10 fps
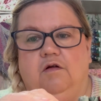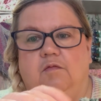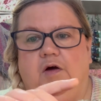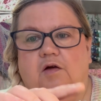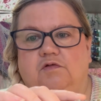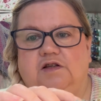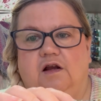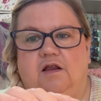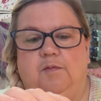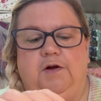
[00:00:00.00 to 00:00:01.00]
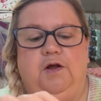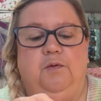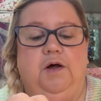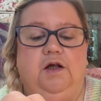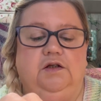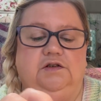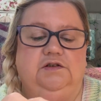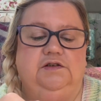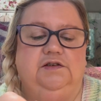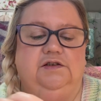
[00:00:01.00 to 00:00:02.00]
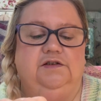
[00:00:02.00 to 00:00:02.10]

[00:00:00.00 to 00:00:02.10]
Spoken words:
I also like the blue ones.